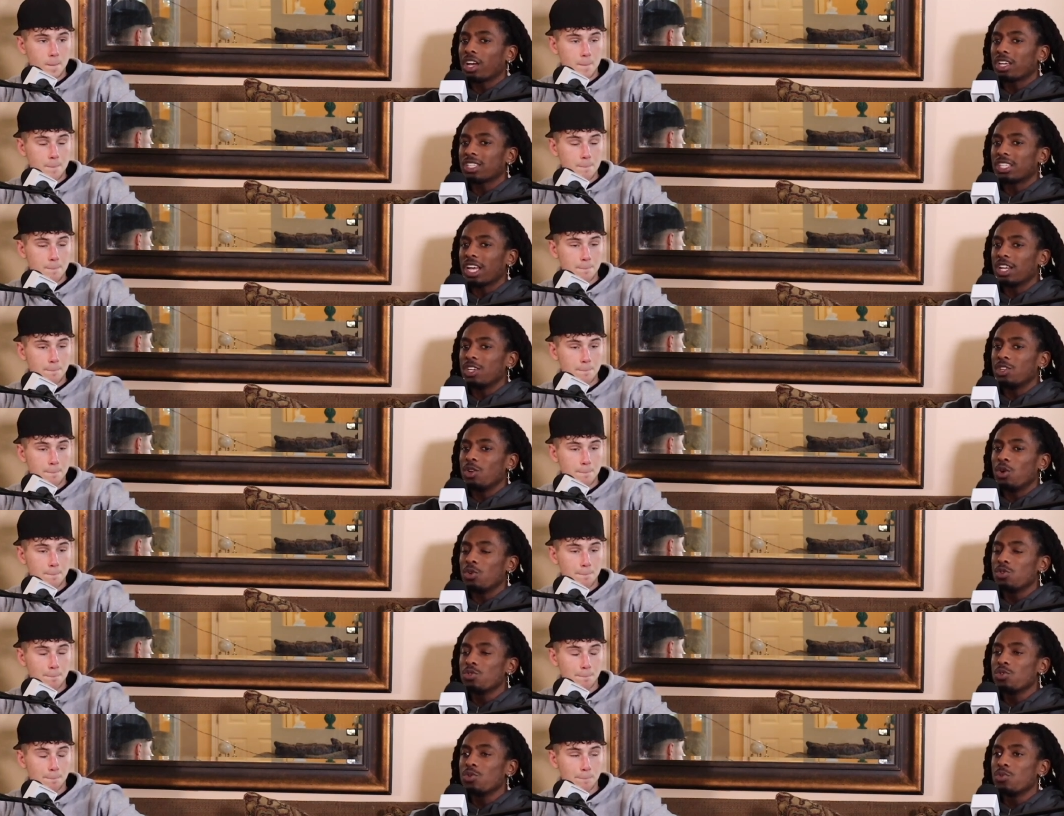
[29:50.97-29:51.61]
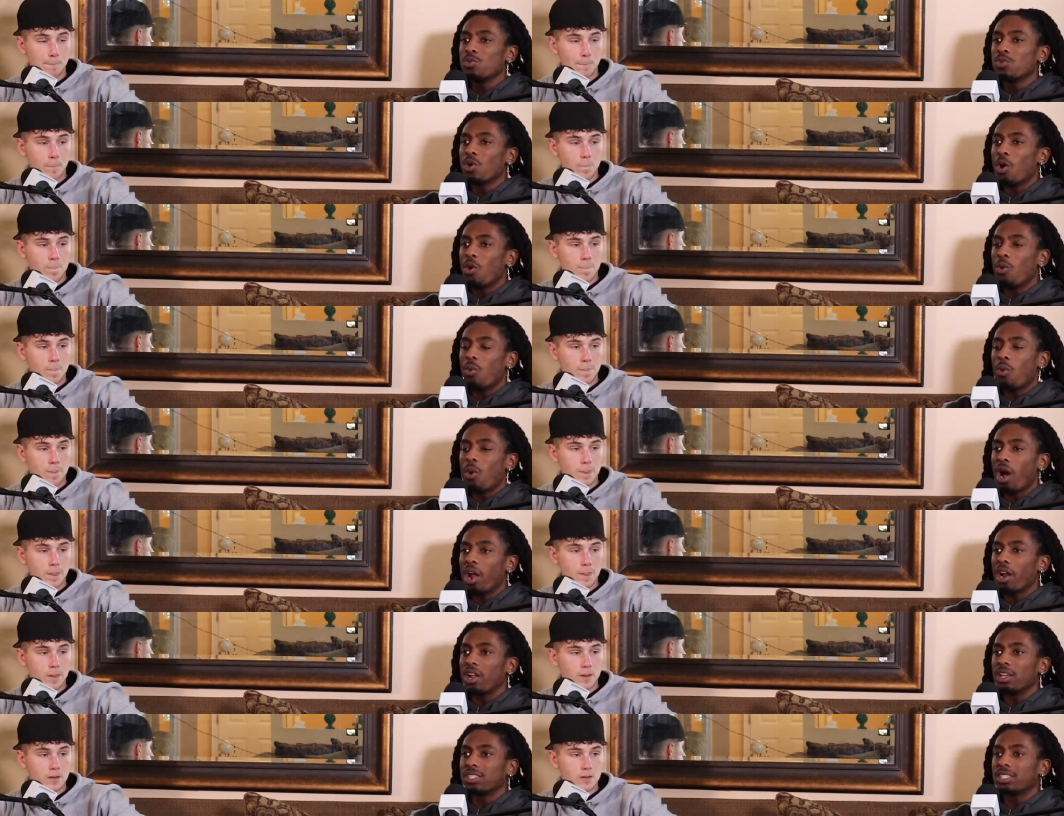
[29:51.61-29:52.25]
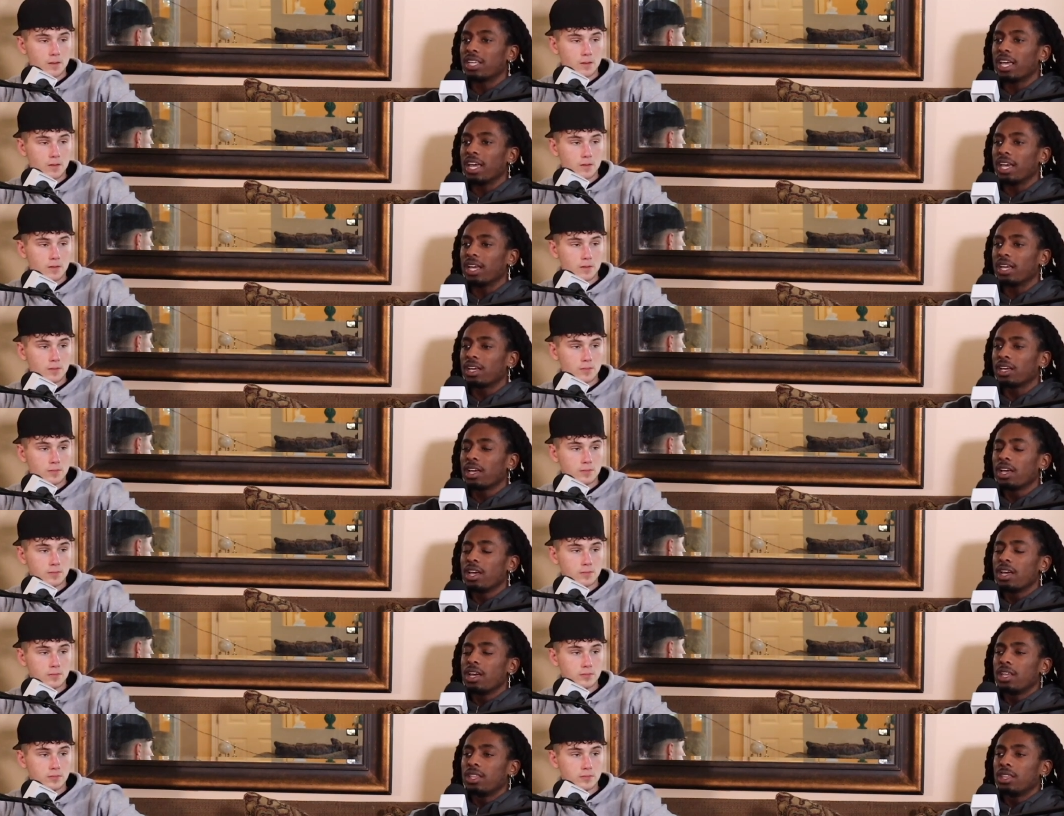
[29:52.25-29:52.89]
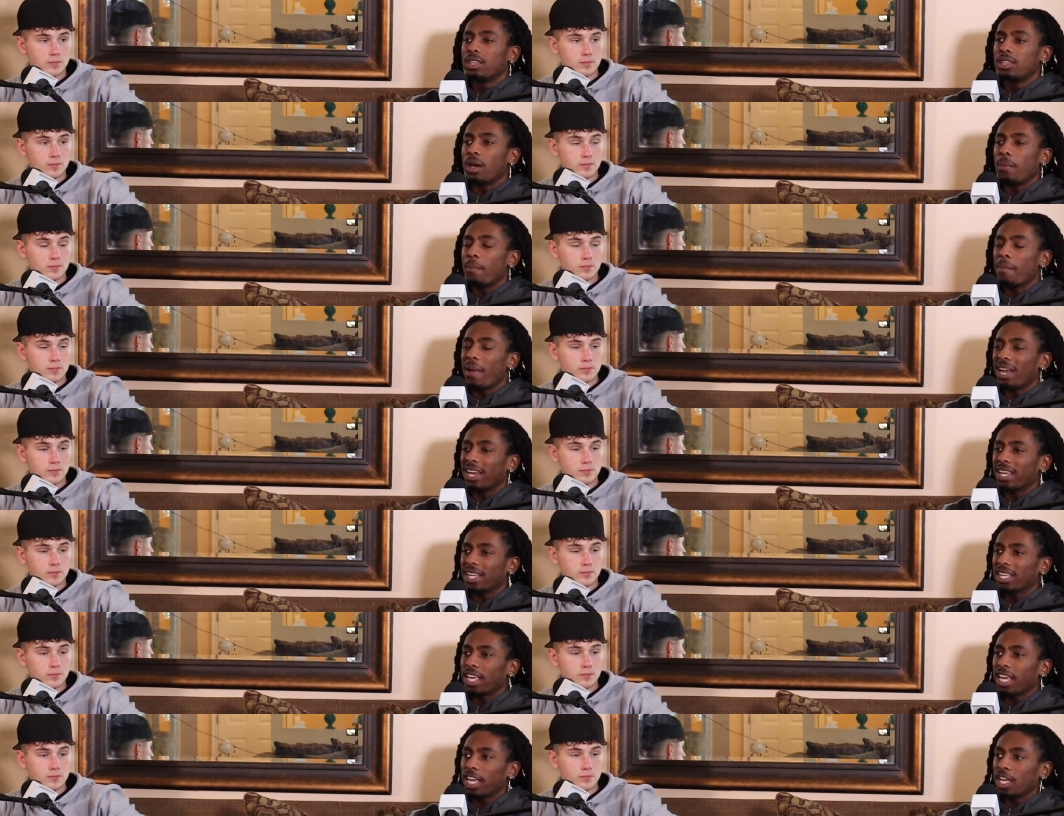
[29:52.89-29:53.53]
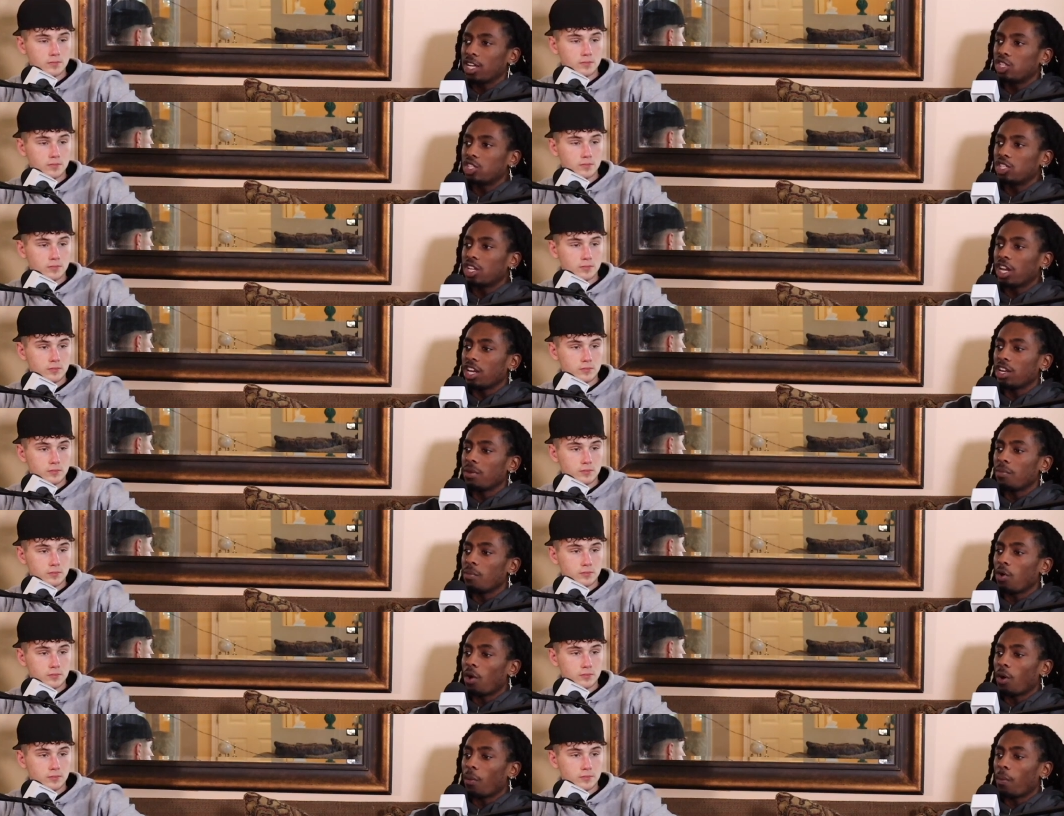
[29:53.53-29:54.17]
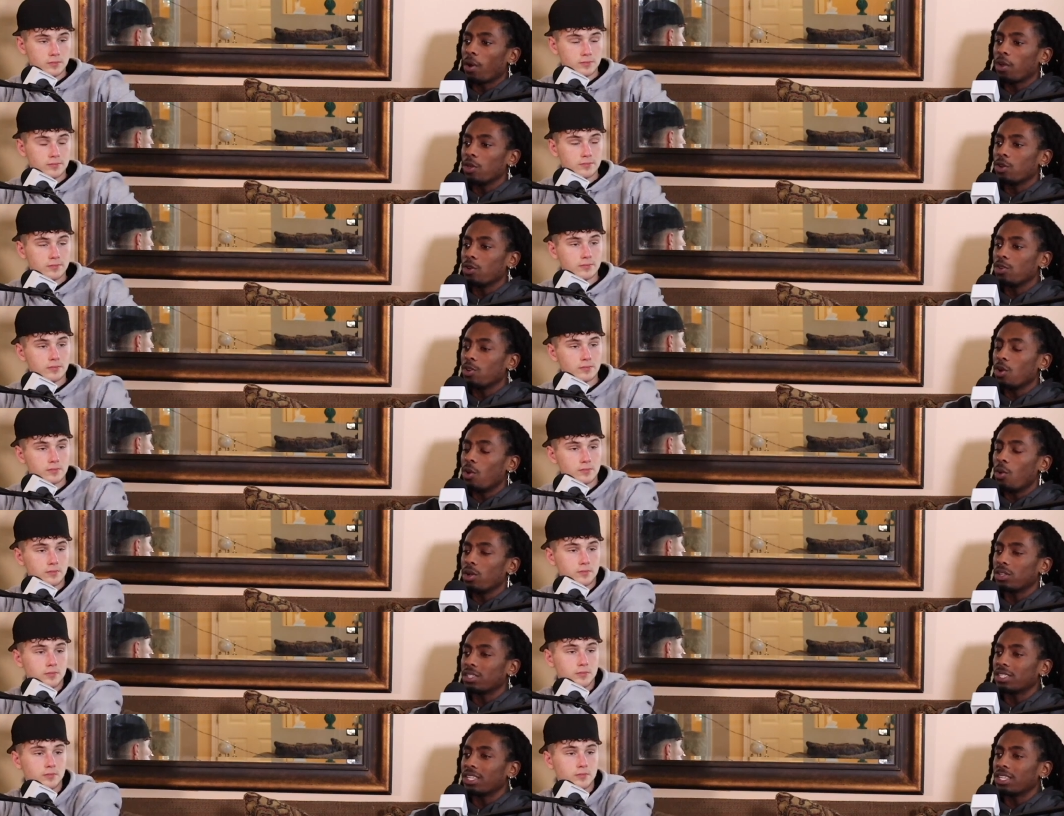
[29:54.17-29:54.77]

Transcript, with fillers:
Speaker 1: Because I know you don't want to take the medication anymore, but you know mm-hmm.